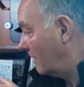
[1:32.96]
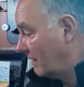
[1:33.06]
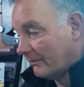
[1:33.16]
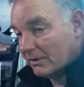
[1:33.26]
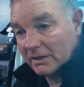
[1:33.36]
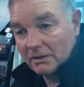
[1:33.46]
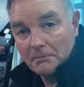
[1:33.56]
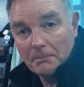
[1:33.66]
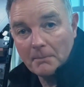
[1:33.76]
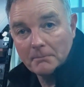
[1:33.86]

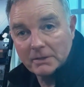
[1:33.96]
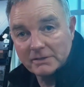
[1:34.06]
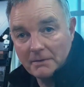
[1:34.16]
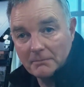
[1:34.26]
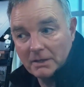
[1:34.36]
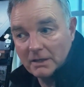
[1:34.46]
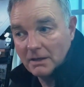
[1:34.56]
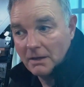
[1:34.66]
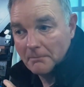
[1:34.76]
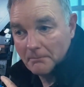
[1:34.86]
levelling pump
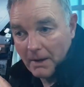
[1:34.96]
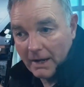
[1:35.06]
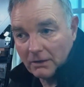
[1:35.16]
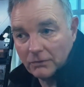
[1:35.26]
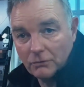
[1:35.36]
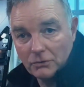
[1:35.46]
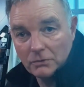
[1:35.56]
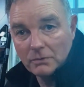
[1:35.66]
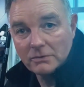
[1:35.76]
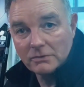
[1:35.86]
assembly back
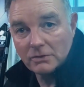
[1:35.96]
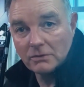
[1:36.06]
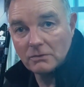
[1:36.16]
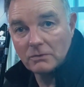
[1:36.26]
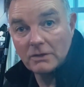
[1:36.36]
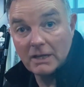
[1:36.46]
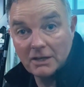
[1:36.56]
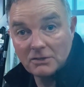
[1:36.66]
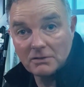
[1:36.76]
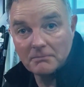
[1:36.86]
through to the
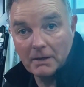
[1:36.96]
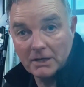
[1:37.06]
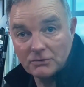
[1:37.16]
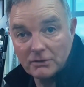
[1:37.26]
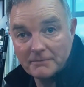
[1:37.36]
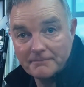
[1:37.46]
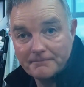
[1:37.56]
engine battery.